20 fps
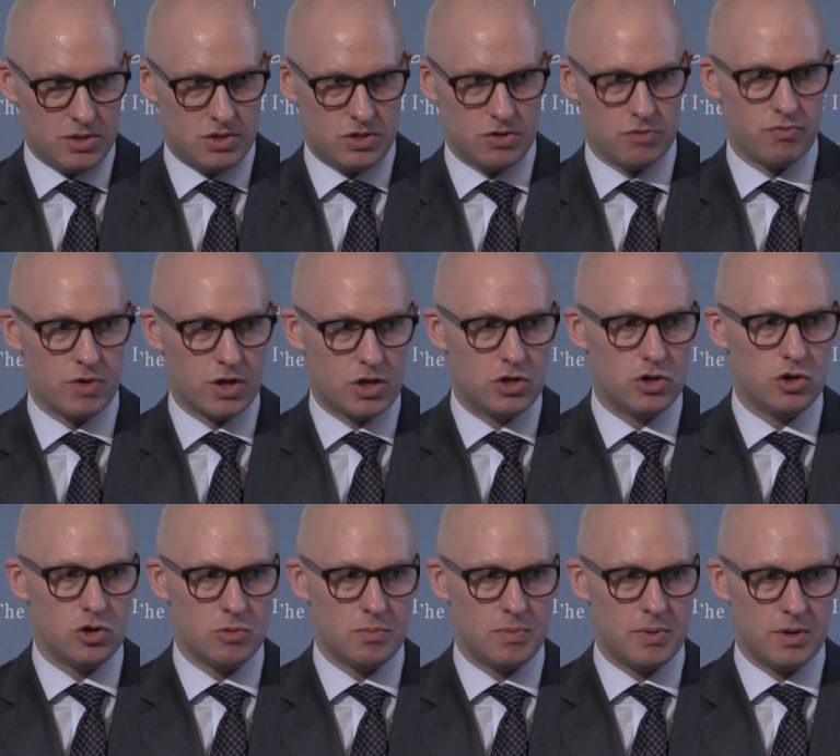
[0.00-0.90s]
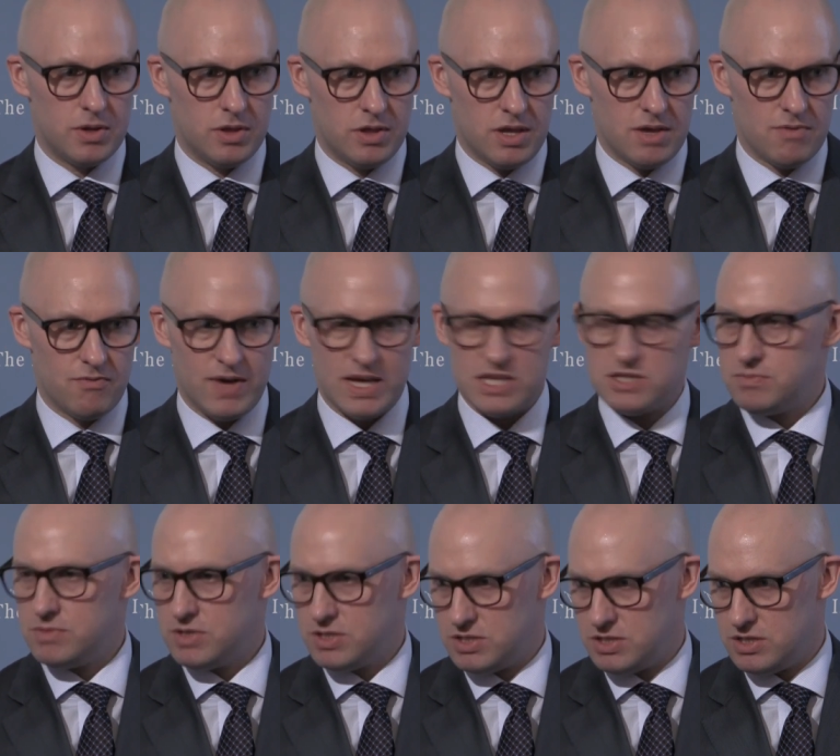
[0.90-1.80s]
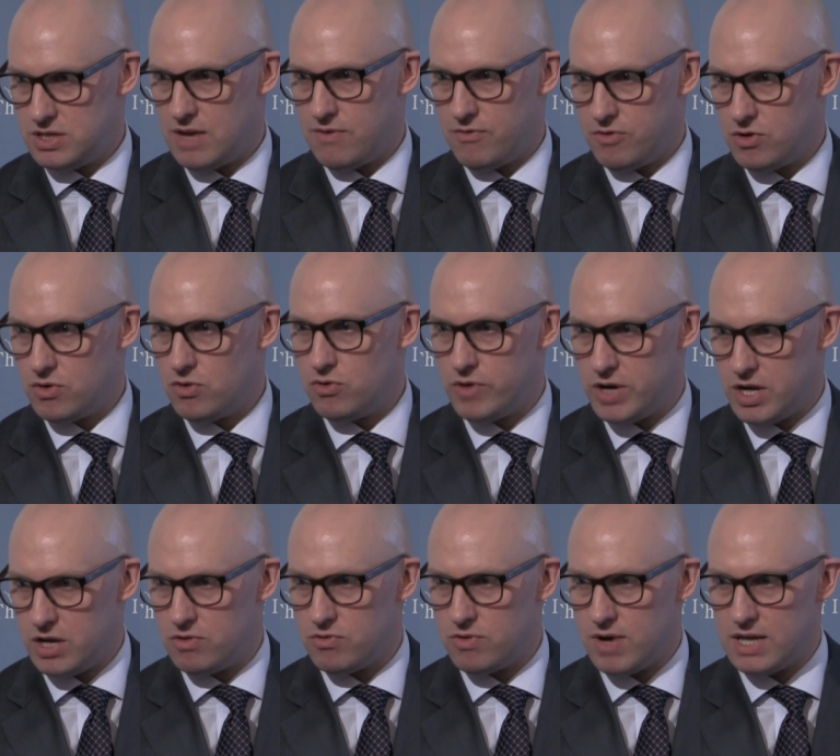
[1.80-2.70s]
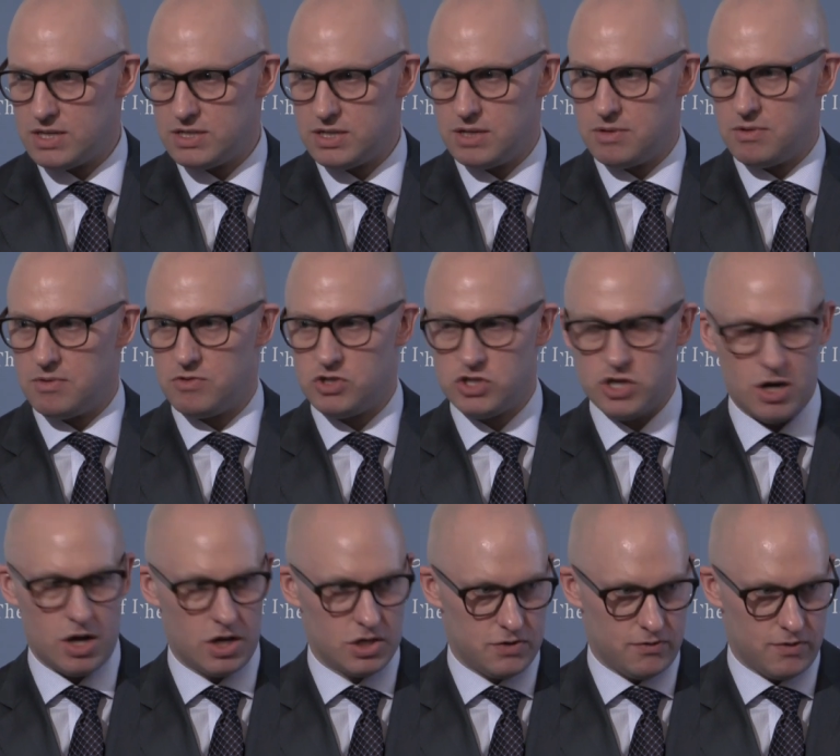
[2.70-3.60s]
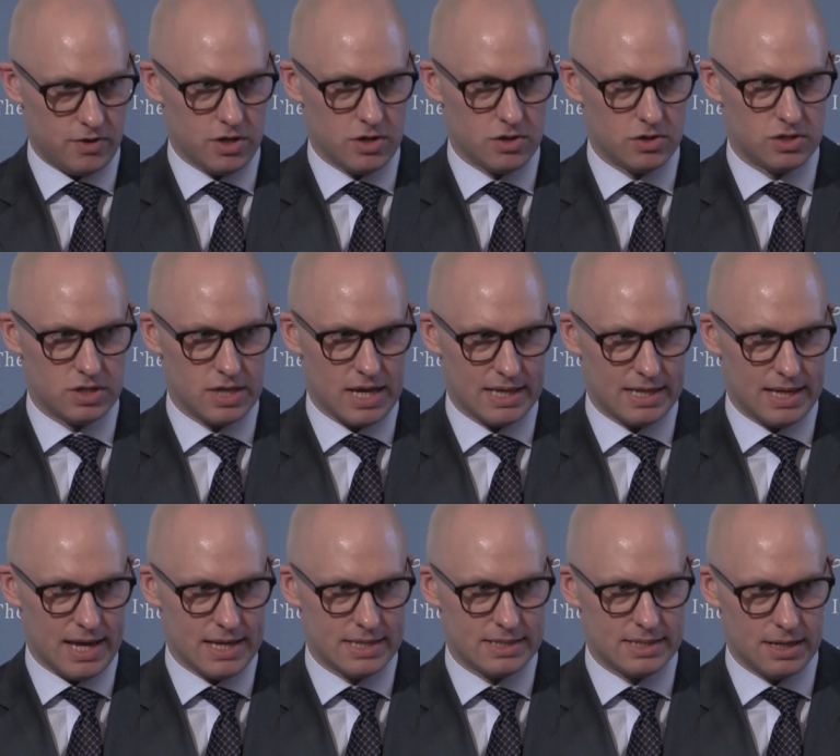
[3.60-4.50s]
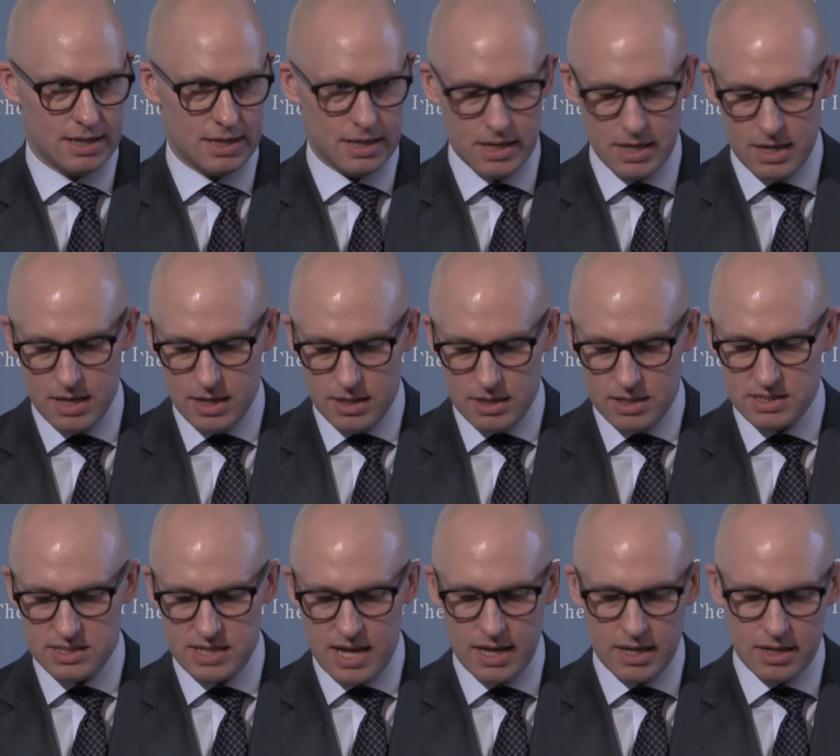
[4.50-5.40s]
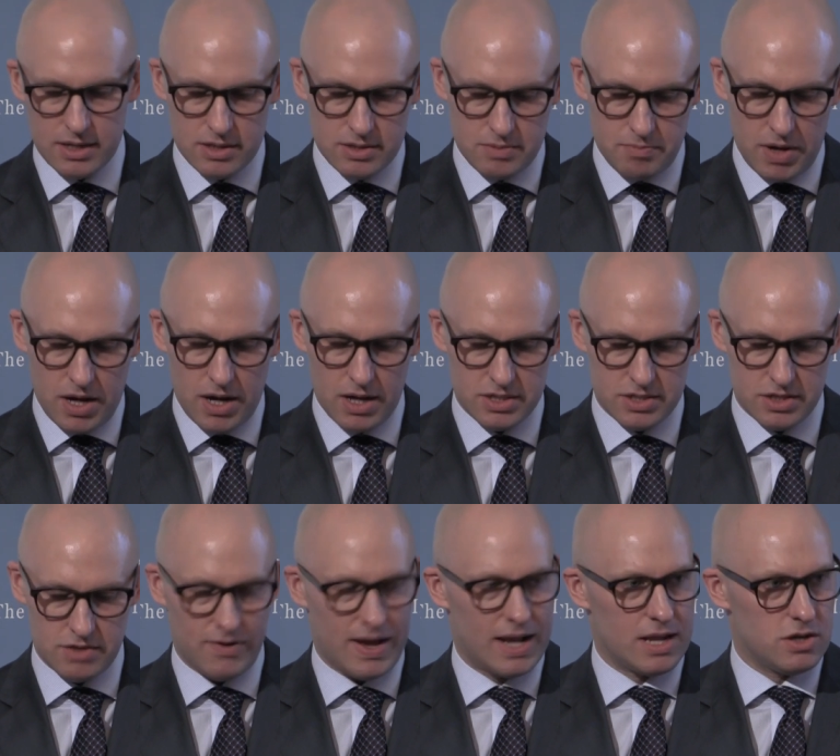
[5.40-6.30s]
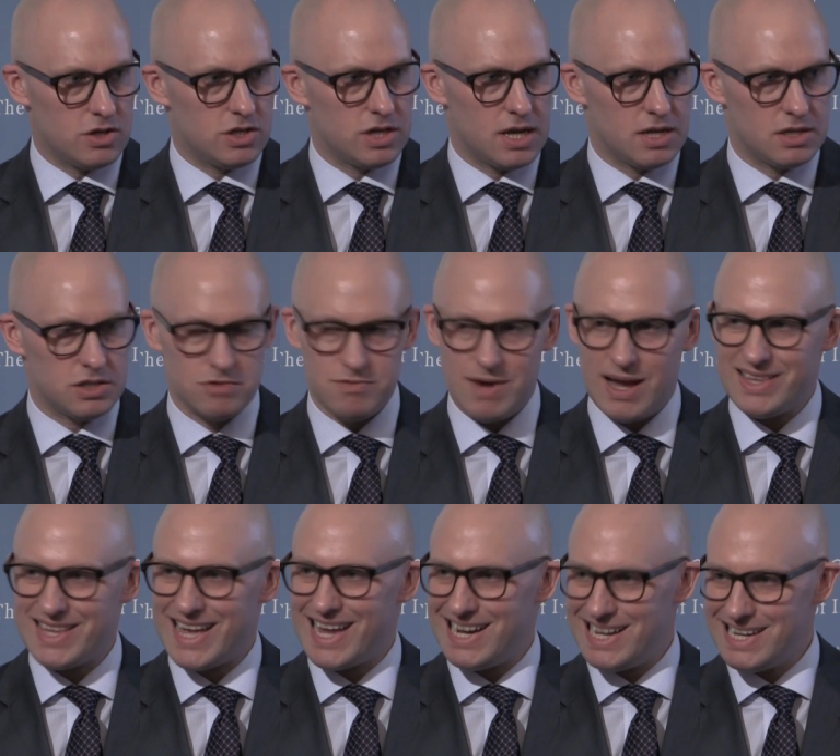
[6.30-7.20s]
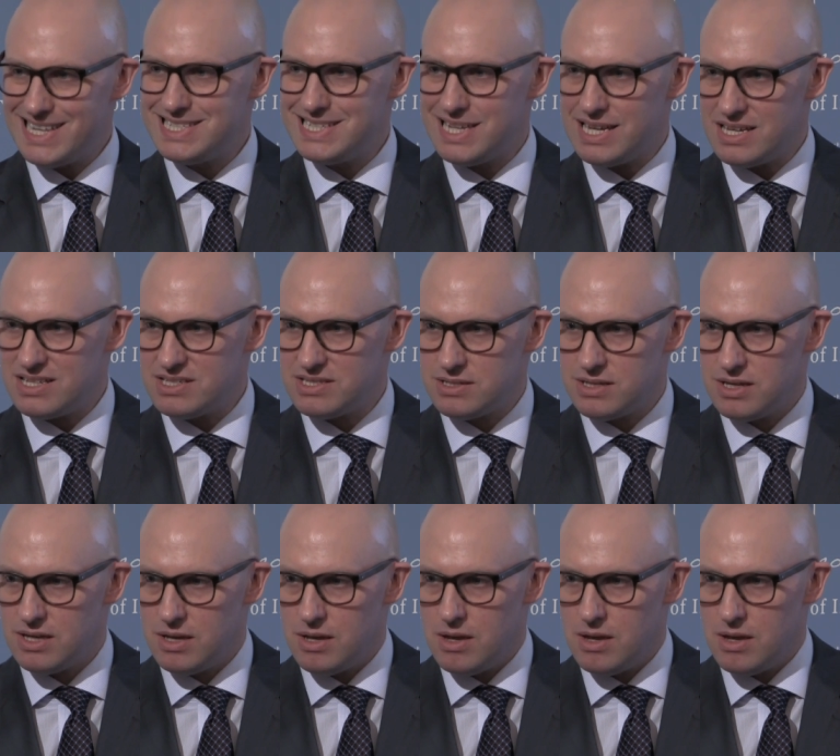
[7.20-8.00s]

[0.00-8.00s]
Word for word: to recoup the investments that they've already created and charge for the use of that data. The second part of the value chain is around analytics.